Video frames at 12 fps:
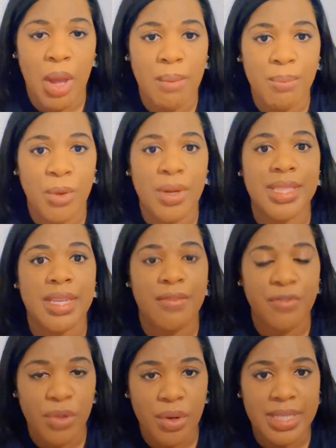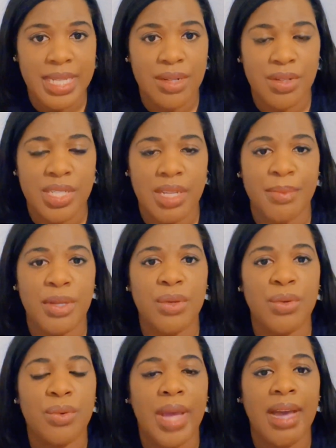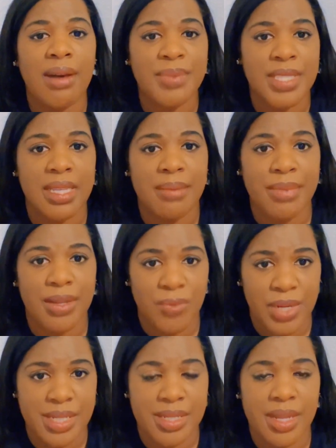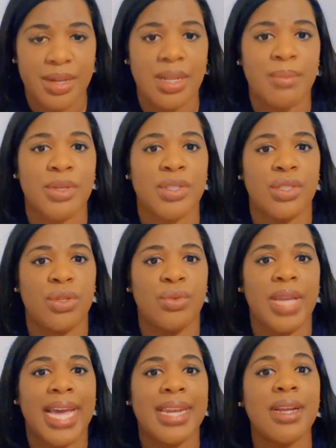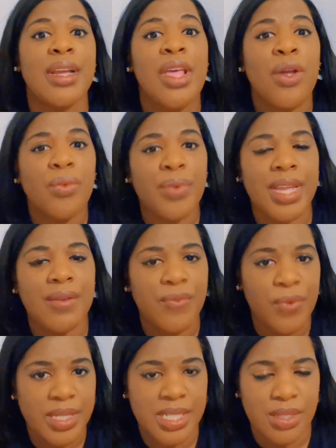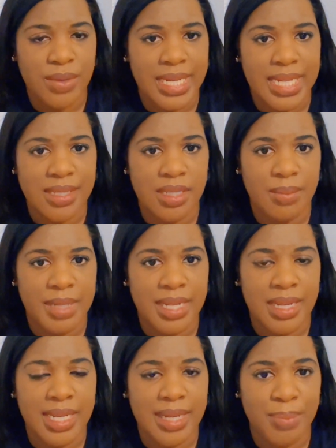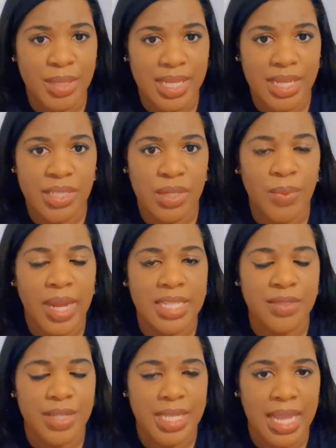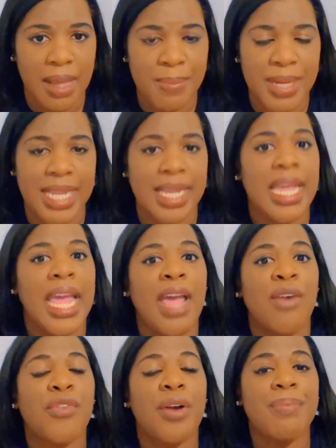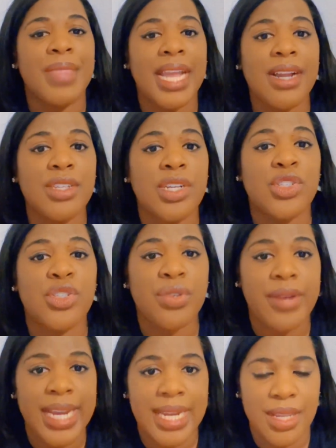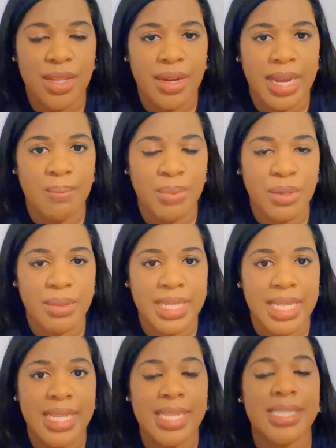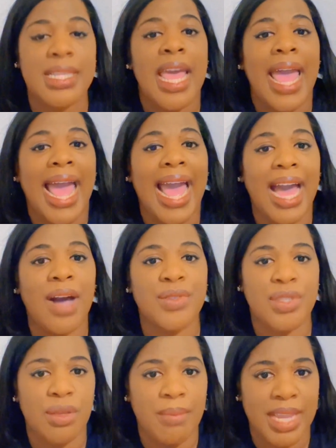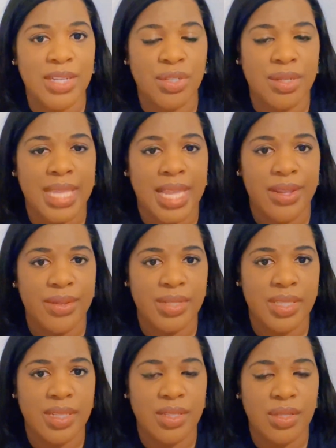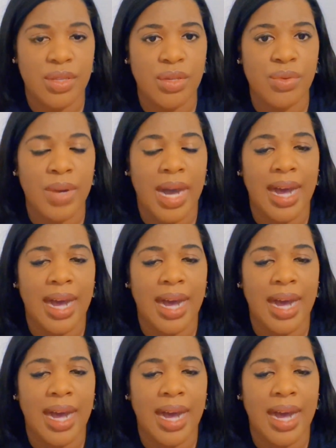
on board, their floor leadership, who helps them reach their numbers, who kind of reinforces what needs to be done production-wise for the company. From there, you're training your employees how to make sure they use this new